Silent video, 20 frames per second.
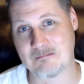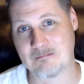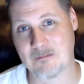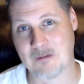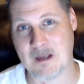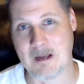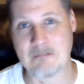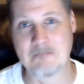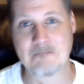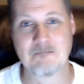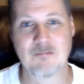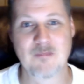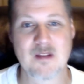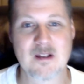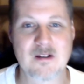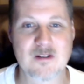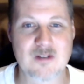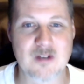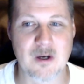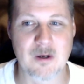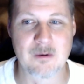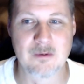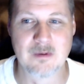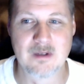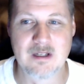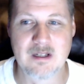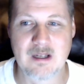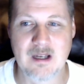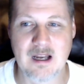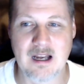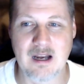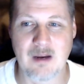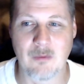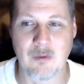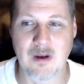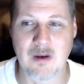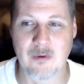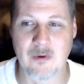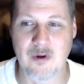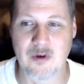Okay, so
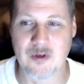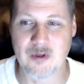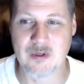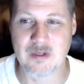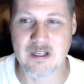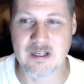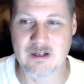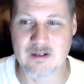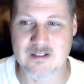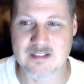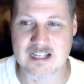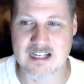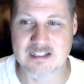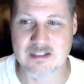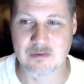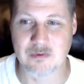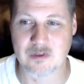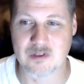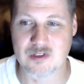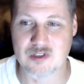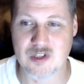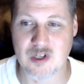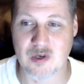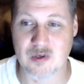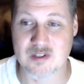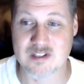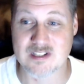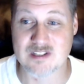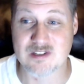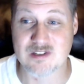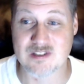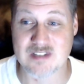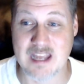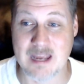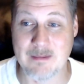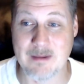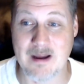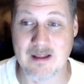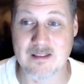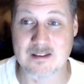what I want to do here is actually want to show, because this just
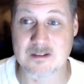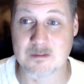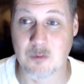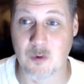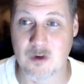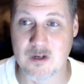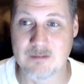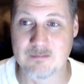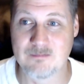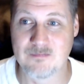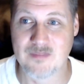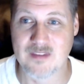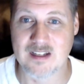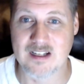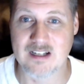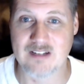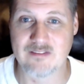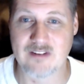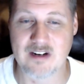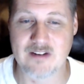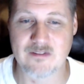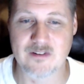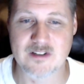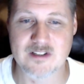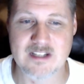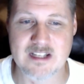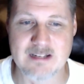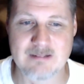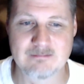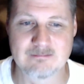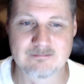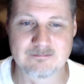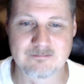came out this morning, very first thing.